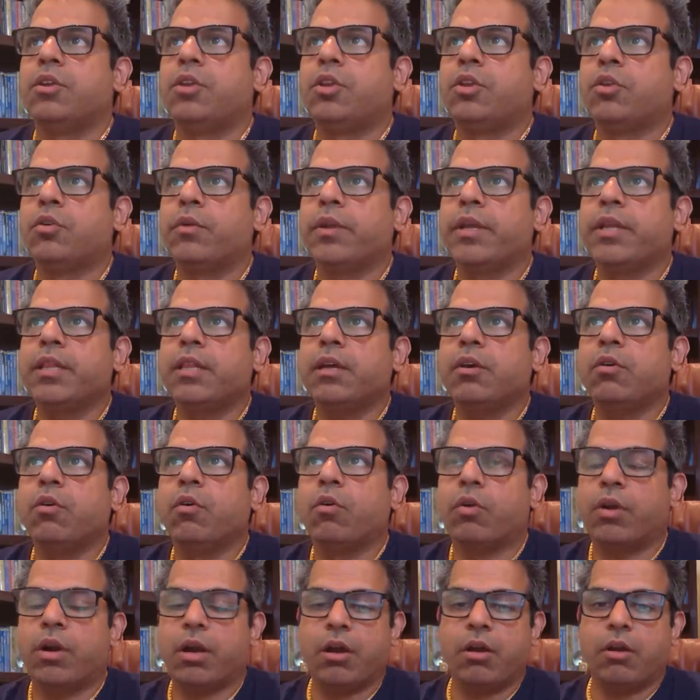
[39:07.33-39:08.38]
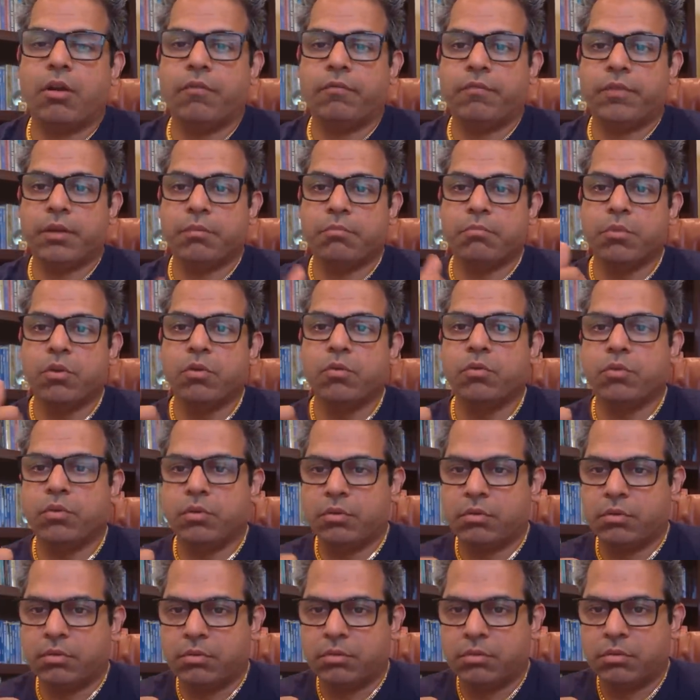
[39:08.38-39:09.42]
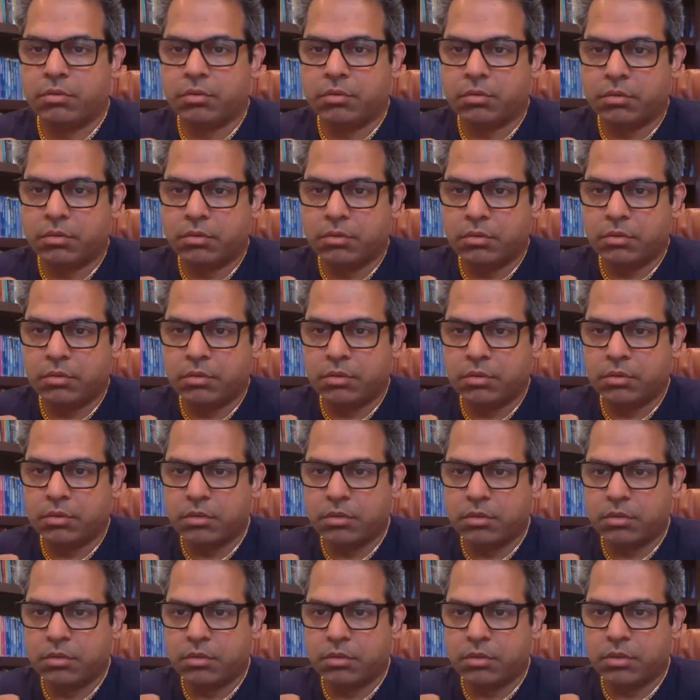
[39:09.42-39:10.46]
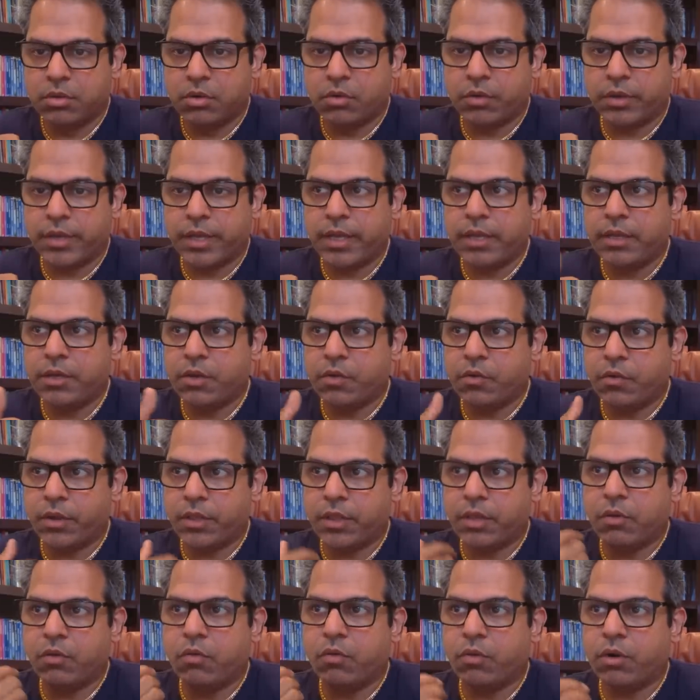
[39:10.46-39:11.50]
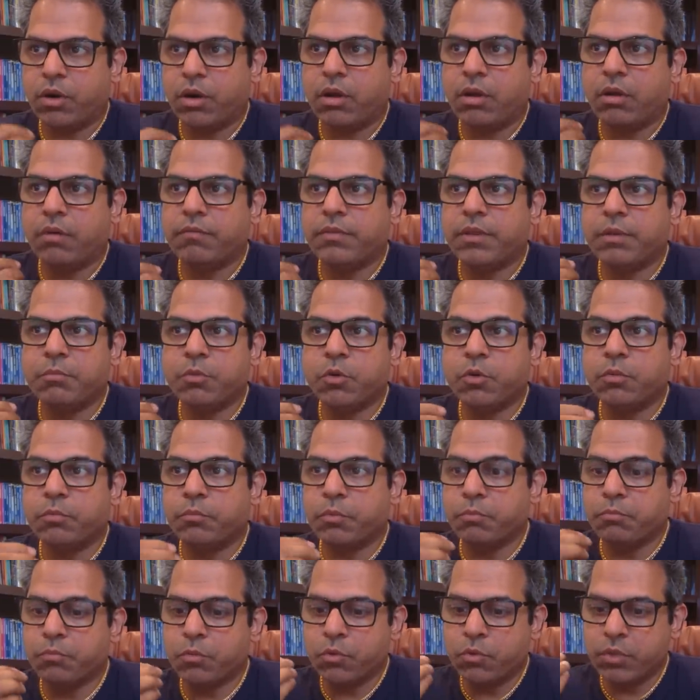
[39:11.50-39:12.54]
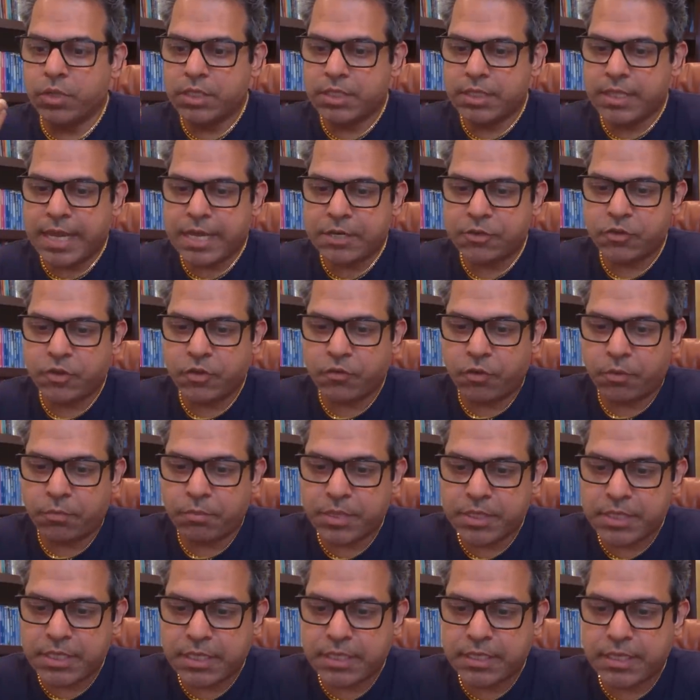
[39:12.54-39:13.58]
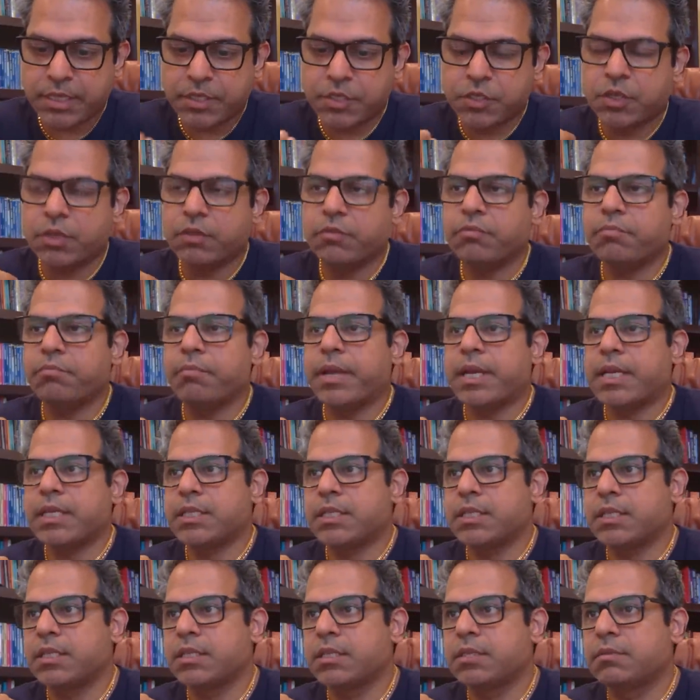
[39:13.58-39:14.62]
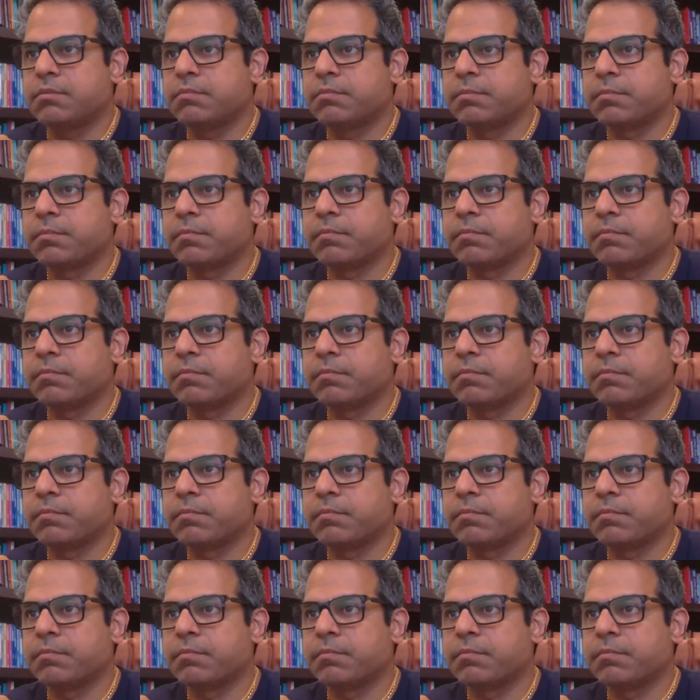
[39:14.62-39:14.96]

during the hora of the moon okay during the hora of the moon moon is naturally representation of medicines